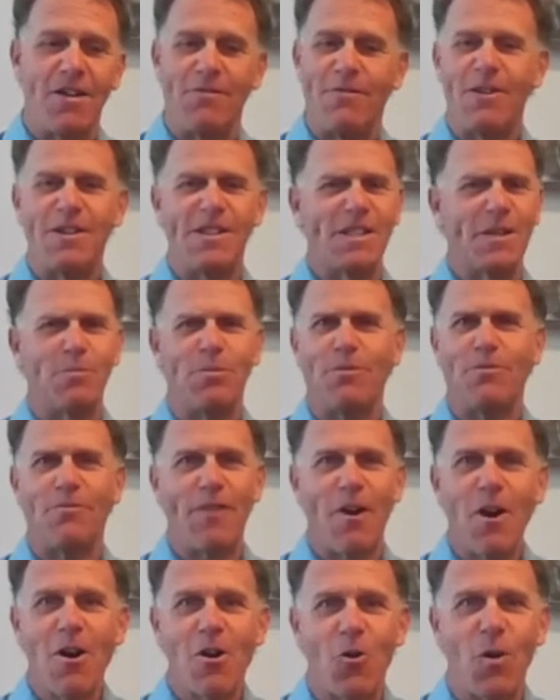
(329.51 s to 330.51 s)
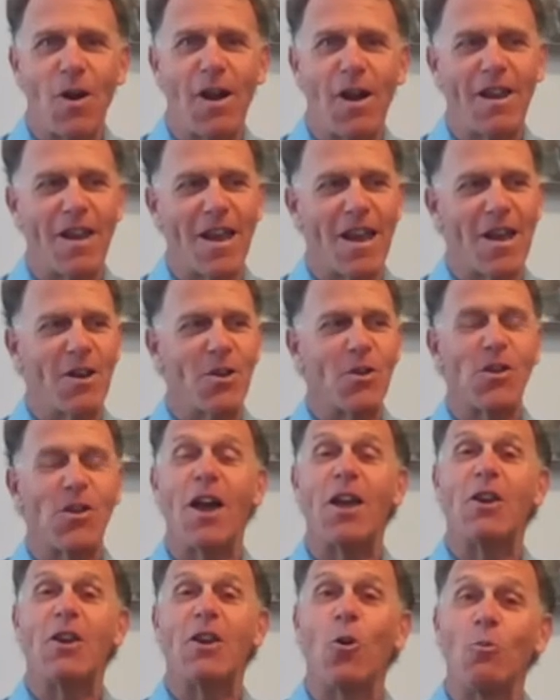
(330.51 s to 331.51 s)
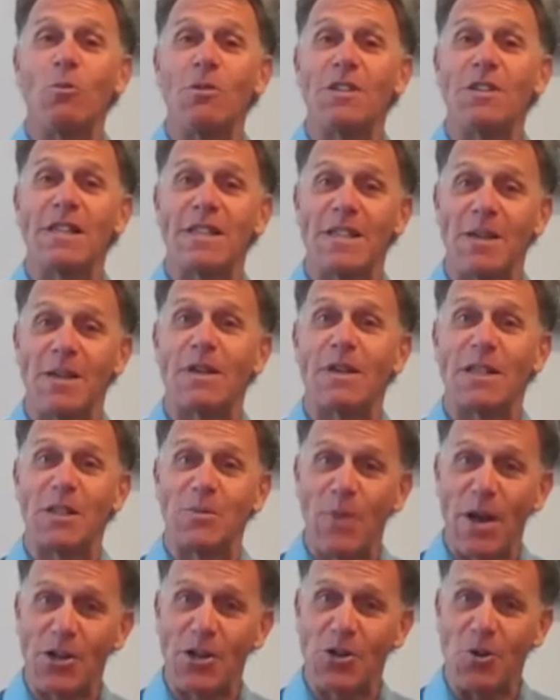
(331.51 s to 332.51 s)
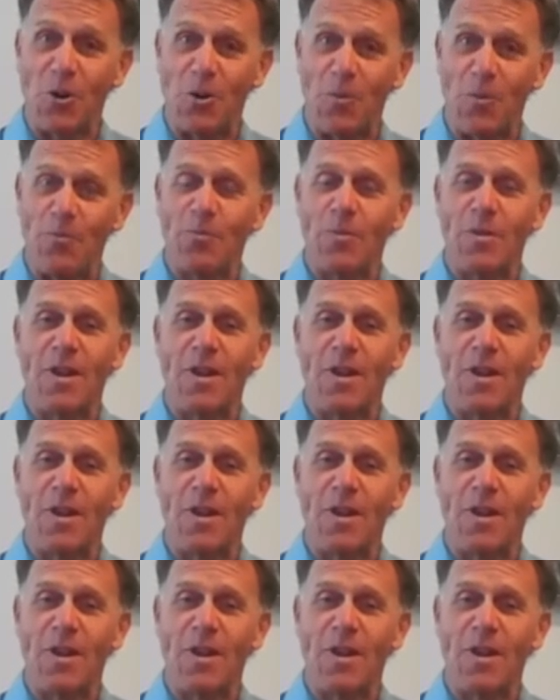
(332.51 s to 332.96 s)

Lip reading: Very simple, very quick, and you thought you'd almost done something special.